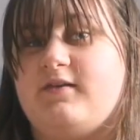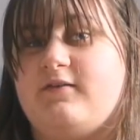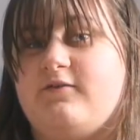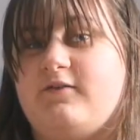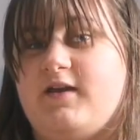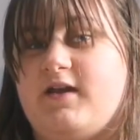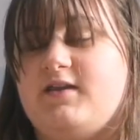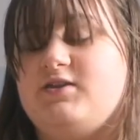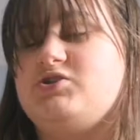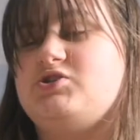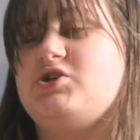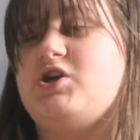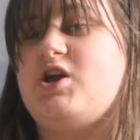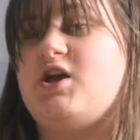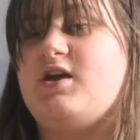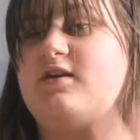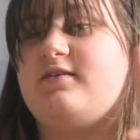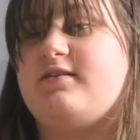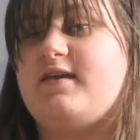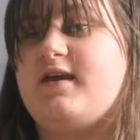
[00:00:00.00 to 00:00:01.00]
Finch.
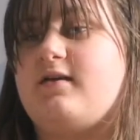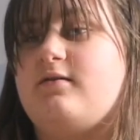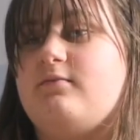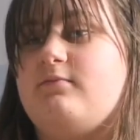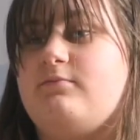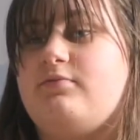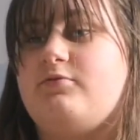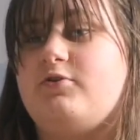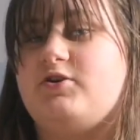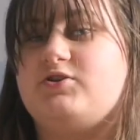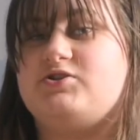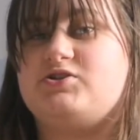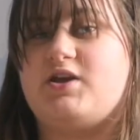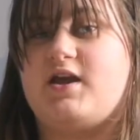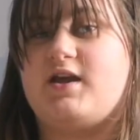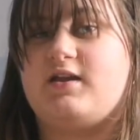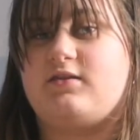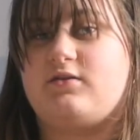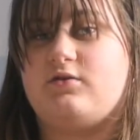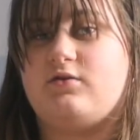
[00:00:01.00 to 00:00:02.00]
Second
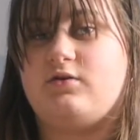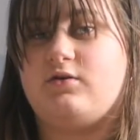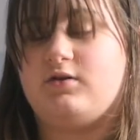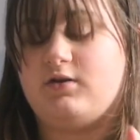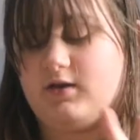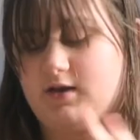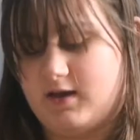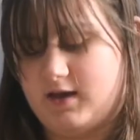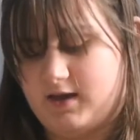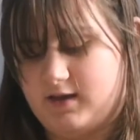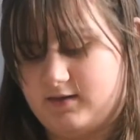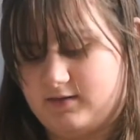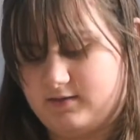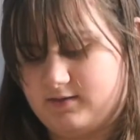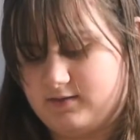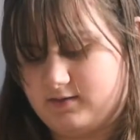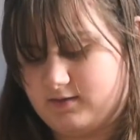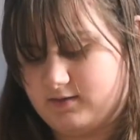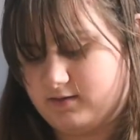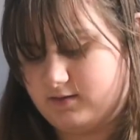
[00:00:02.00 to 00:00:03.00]
project is
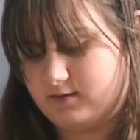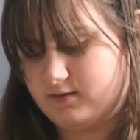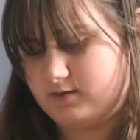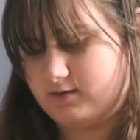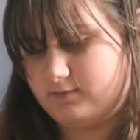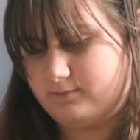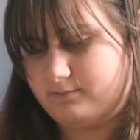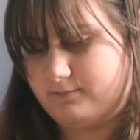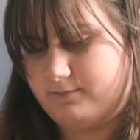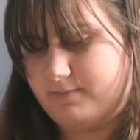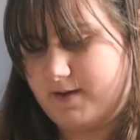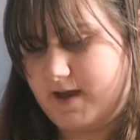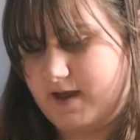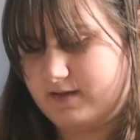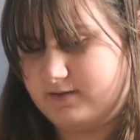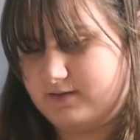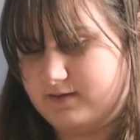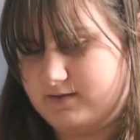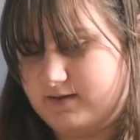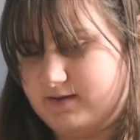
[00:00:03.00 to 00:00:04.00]

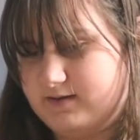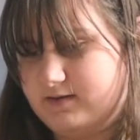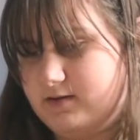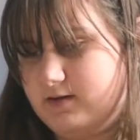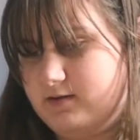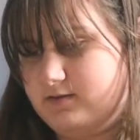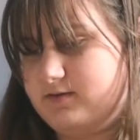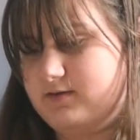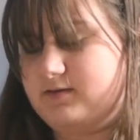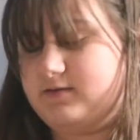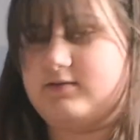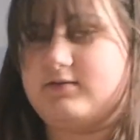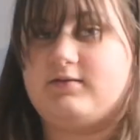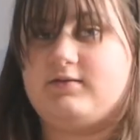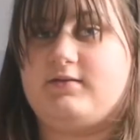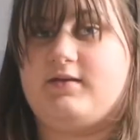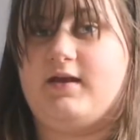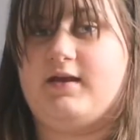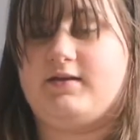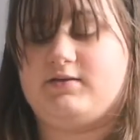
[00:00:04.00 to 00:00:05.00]
pattern and
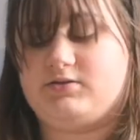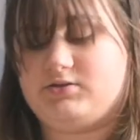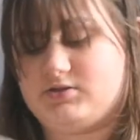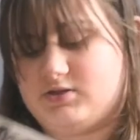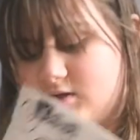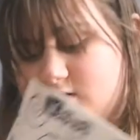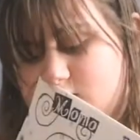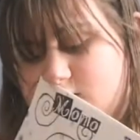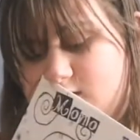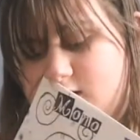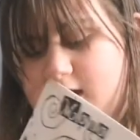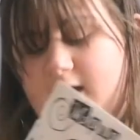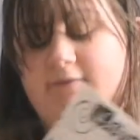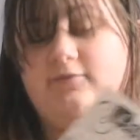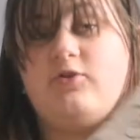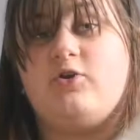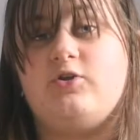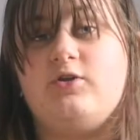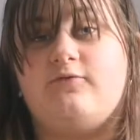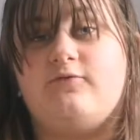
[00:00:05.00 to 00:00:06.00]
architecture. I've
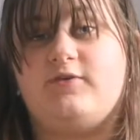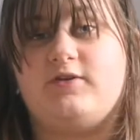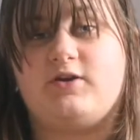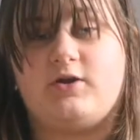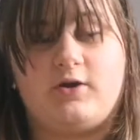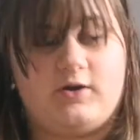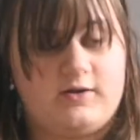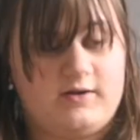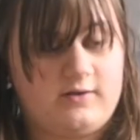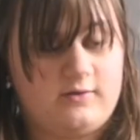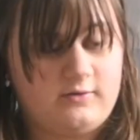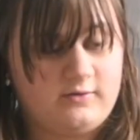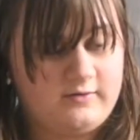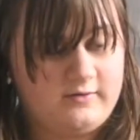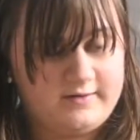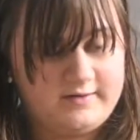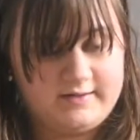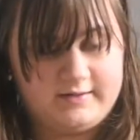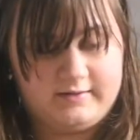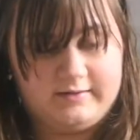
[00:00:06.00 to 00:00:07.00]
done a video on it
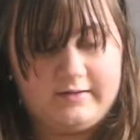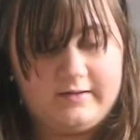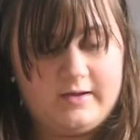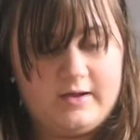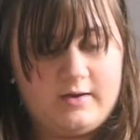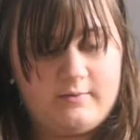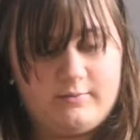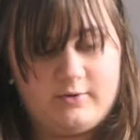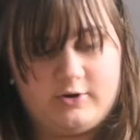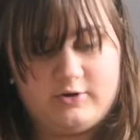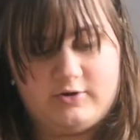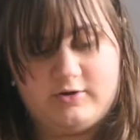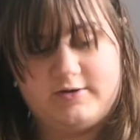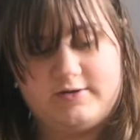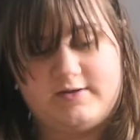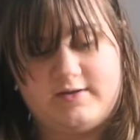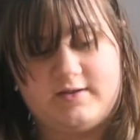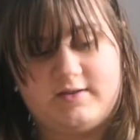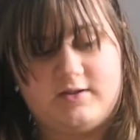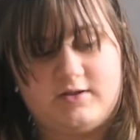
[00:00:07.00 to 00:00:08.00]
already, but I
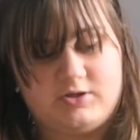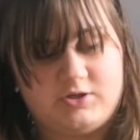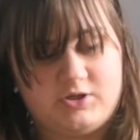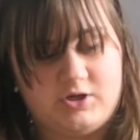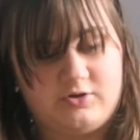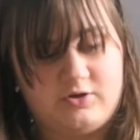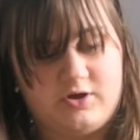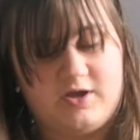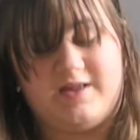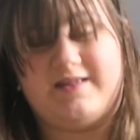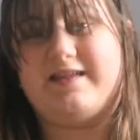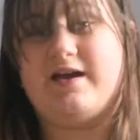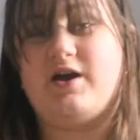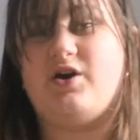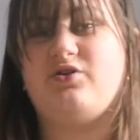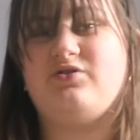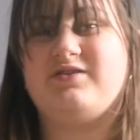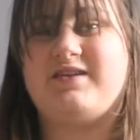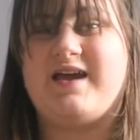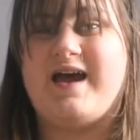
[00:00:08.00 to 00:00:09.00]
wanted to show you a
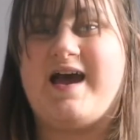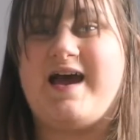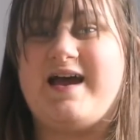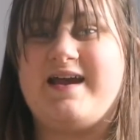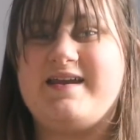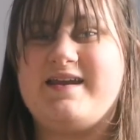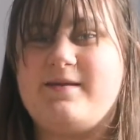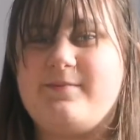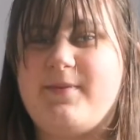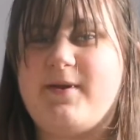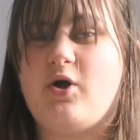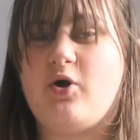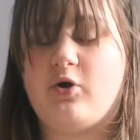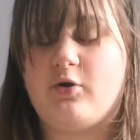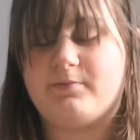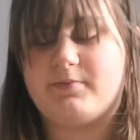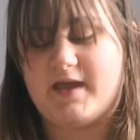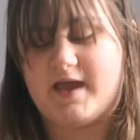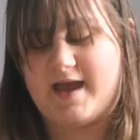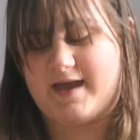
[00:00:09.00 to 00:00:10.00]
little tiny bit
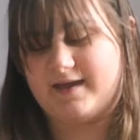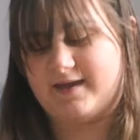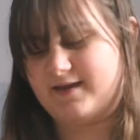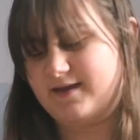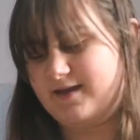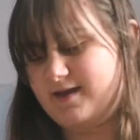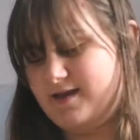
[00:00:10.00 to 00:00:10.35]
update.